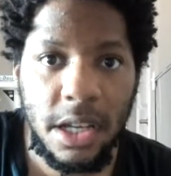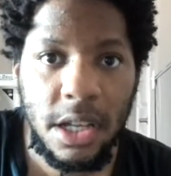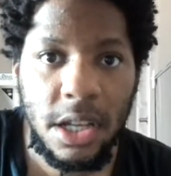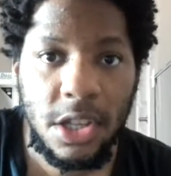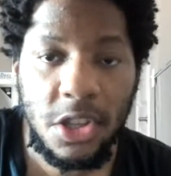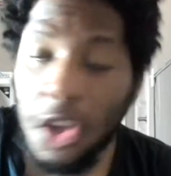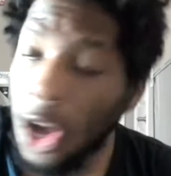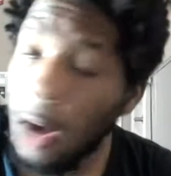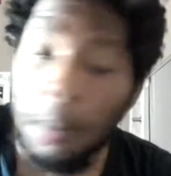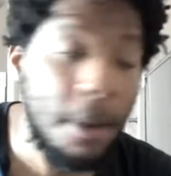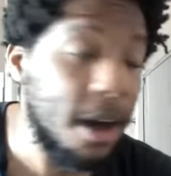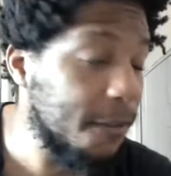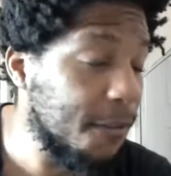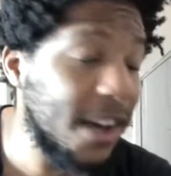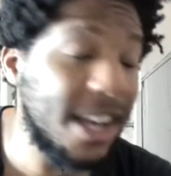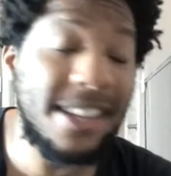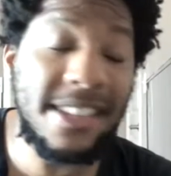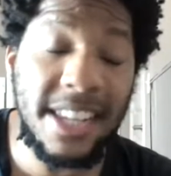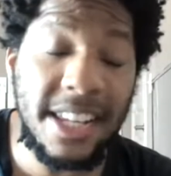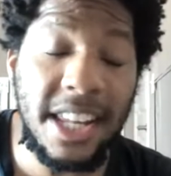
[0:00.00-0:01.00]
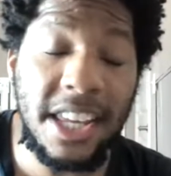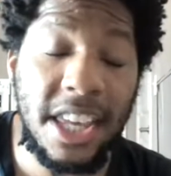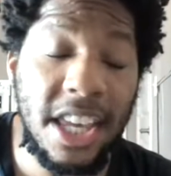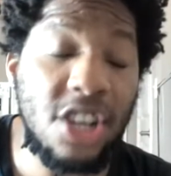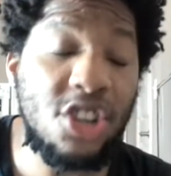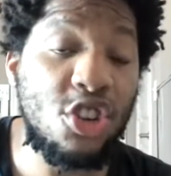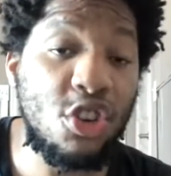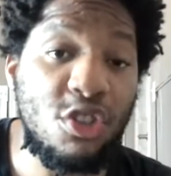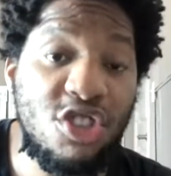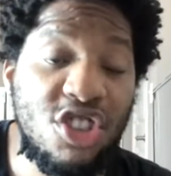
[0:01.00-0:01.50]
Y'all motherfuckers need to get
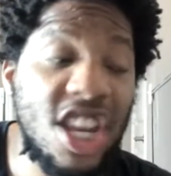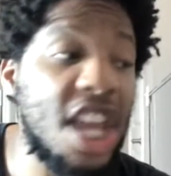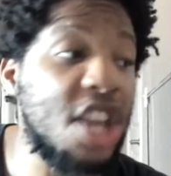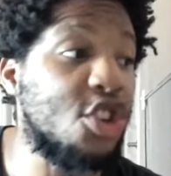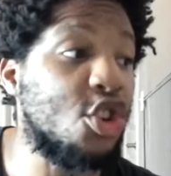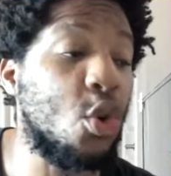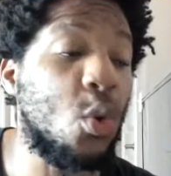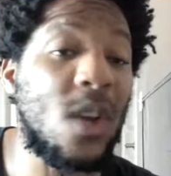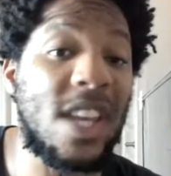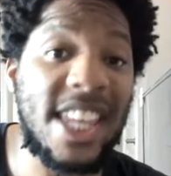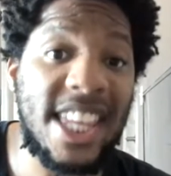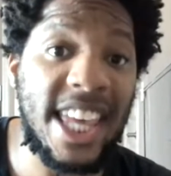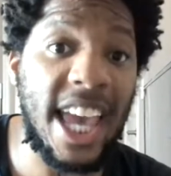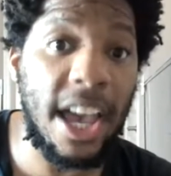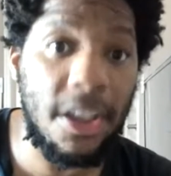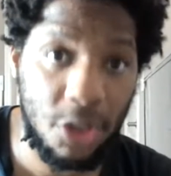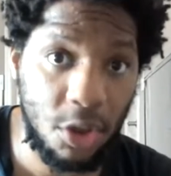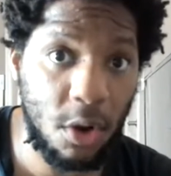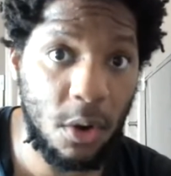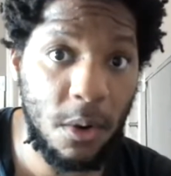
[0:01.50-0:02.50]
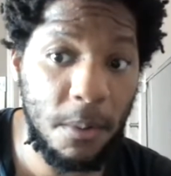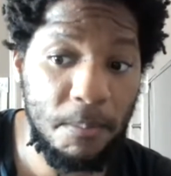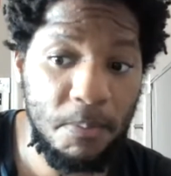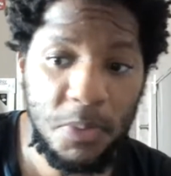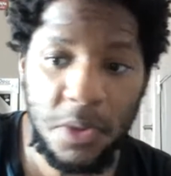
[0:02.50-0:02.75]
your shit together.